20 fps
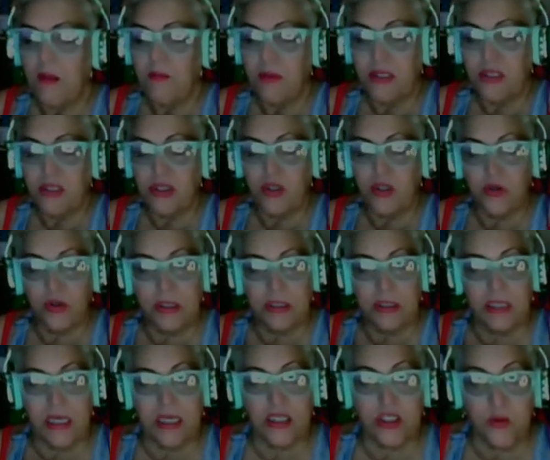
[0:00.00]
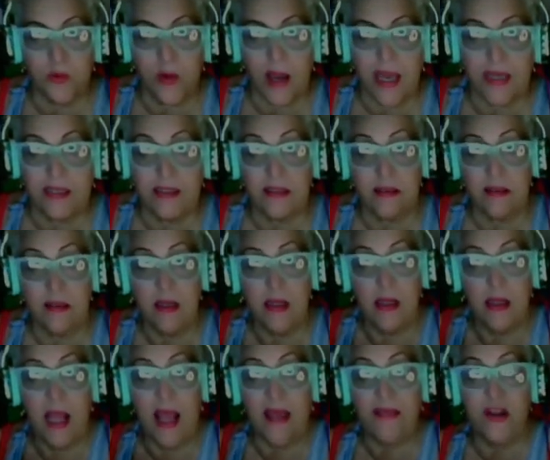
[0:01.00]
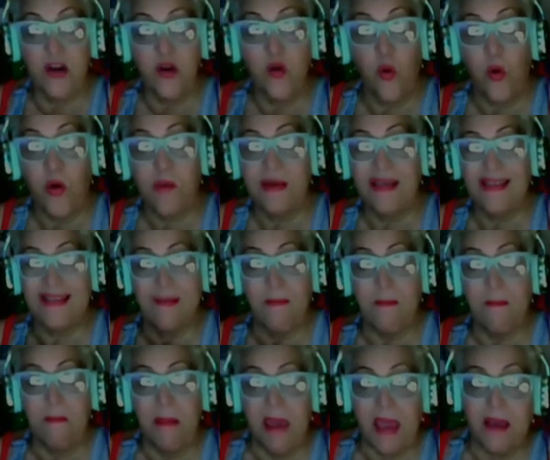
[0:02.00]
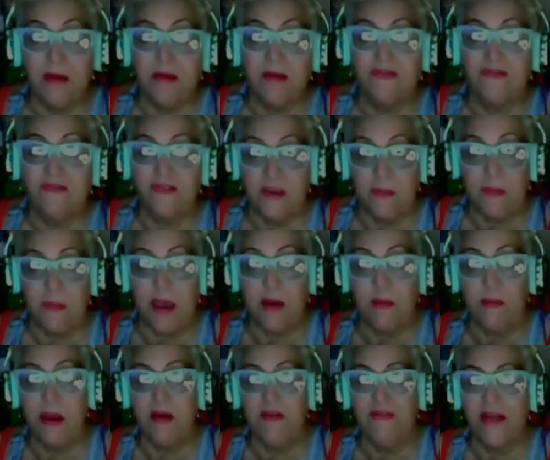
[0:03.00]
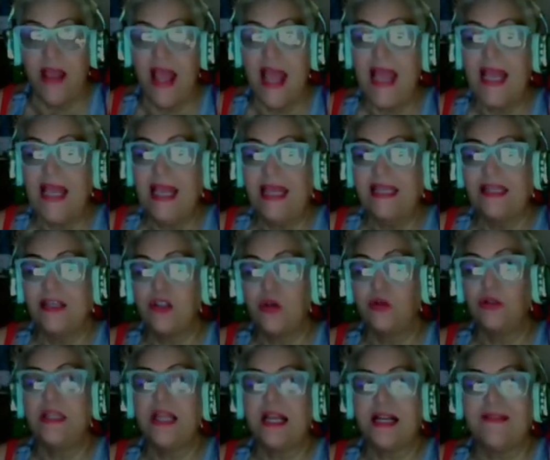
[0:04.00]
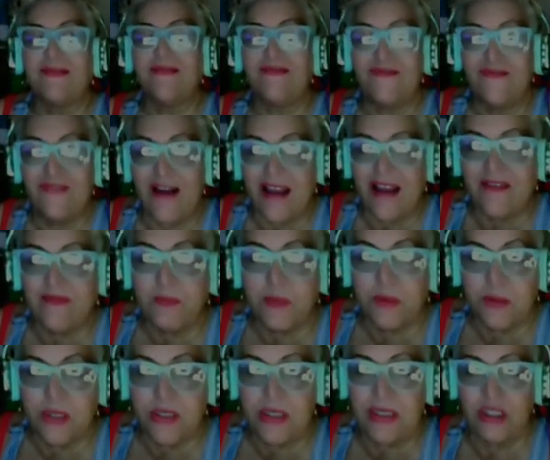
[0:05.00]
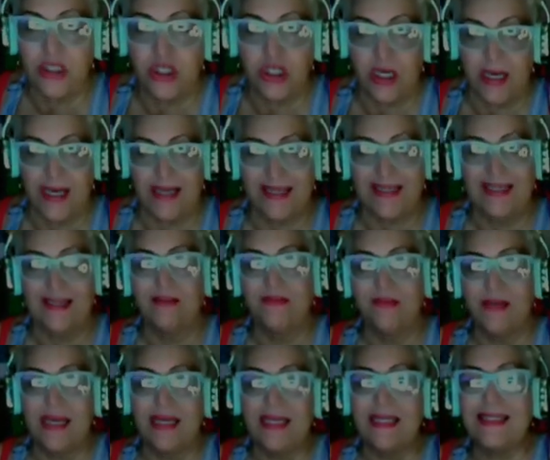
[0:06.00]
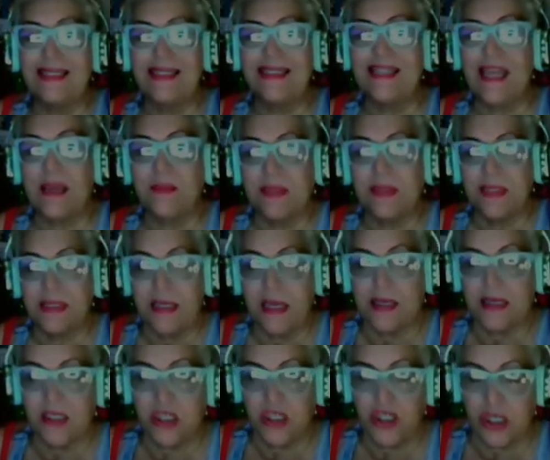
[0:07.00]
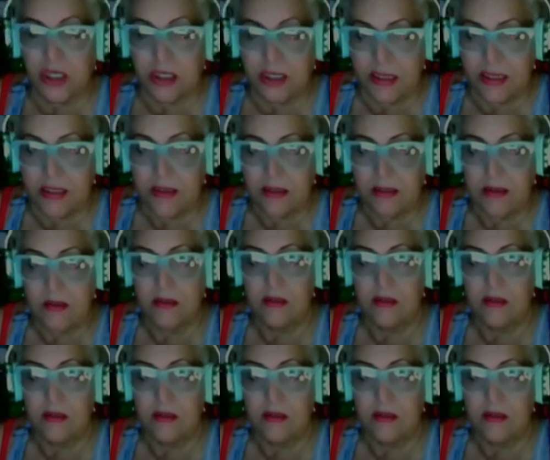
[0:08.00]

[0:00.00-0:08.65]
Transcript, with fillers: pigeons usually lay two eggs and the norm is male, female, male. There's only like a 5% chance of getting same-sex chicks